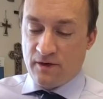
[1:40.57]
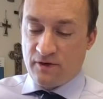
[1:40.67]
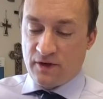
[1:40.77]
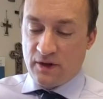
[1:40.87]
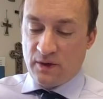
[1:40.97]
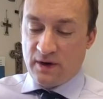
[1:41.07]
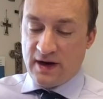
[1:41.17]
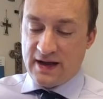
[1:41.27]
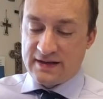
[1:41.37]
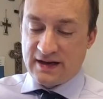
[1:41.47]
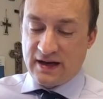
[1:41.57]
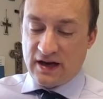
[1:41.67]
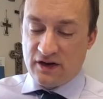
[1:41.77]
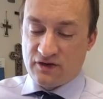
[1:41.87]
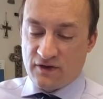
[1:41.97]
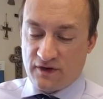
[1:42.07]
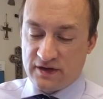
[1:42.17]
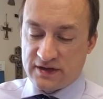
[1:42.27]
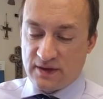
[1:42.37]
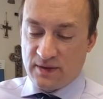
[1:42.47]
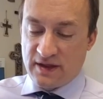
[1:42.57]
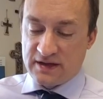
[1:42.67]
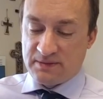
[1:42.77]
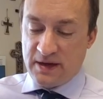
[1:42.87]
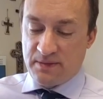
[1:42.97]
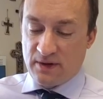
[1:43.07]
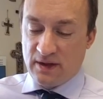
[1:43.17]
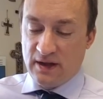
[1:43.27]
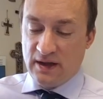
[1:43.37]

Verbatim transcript: For the Lord has a controversy with his people,